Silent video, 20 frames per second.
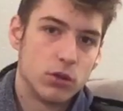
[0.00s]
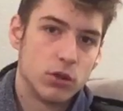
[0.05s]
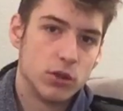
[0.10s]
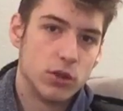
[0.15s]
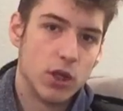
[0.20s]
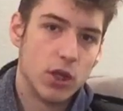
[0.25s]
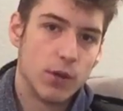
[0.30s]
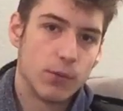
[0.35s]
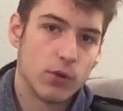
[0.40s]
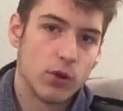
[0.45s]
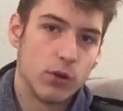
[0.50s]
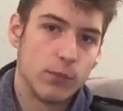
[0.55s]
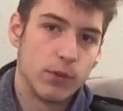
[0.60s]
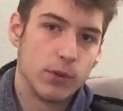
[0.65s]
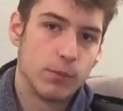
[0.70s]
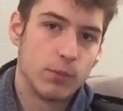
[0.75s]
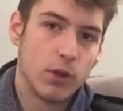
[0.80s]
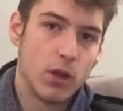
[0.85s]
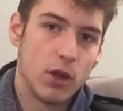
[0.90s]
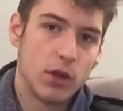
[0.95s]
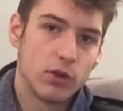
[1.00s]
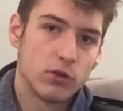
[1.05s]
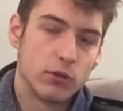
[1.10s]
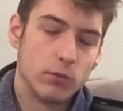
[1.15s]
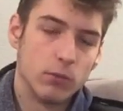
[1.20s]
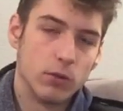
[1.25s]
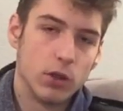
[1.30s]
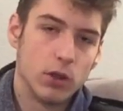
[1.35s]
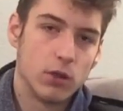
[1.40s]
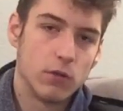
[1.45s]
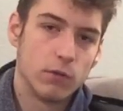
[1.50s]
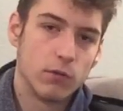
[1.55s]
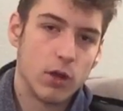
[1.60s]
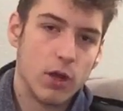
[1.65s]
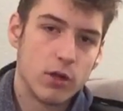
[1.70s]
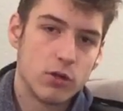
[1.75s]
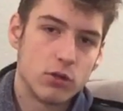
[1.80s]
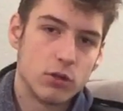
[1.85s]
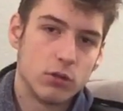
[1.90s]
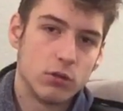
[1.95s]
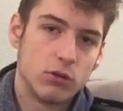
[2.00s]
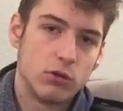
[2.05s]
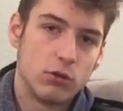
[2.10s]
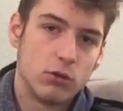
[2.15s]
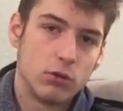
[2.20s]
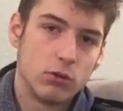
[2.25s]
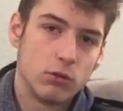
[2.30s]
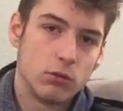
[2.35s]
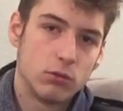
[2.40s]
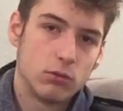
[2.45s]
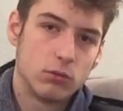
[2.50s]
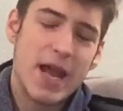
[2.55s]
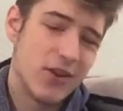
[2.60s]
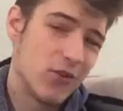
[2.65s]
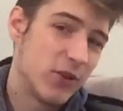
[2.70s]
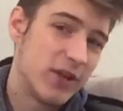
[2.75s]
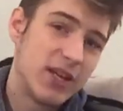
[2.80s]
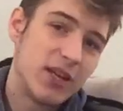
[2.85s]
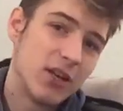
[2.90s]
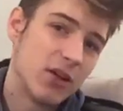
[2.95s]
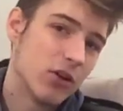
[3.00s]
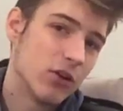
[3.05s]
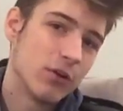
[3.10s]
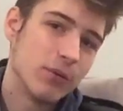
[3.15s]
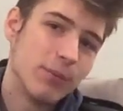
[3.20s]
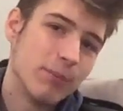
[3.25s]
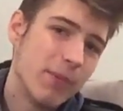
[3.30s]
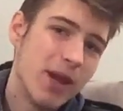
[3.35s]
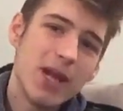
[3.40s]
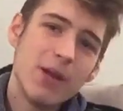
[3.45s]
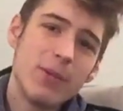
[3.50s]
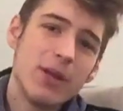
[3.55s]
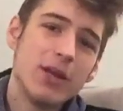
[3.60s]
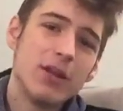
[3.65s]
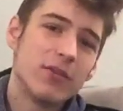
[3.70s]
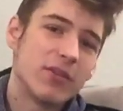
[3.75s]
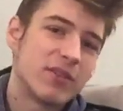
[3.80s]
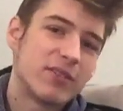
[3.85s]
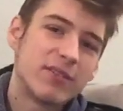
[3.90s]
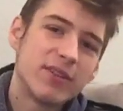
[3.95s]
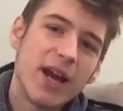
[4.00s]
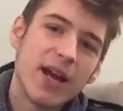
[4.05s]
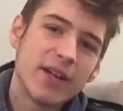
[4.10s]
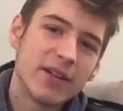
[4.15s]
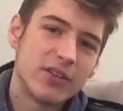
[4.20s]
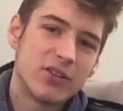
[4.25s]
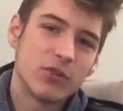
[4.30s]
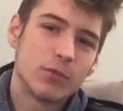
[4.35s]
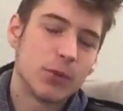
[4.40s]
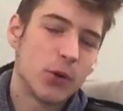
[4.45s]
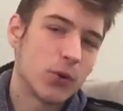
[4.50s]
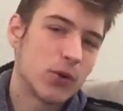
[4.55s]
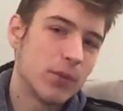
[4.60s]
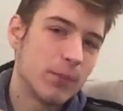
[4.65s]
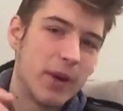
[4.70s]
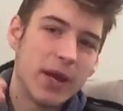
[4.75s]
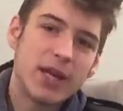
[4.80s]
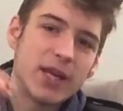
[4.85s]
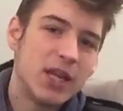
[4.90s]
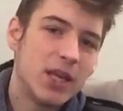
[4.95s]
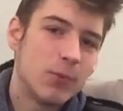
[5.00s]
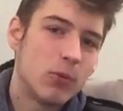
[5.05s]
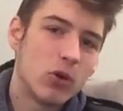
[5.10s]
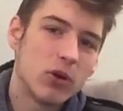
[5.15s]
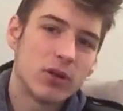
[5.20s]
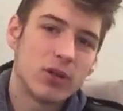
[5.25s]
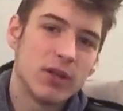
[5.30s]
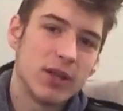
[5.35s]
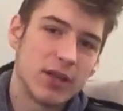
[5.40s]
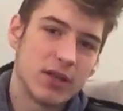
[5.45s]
Today I'm going to be playing some League of Legends. And you hear maybe the silence is broken by keyboard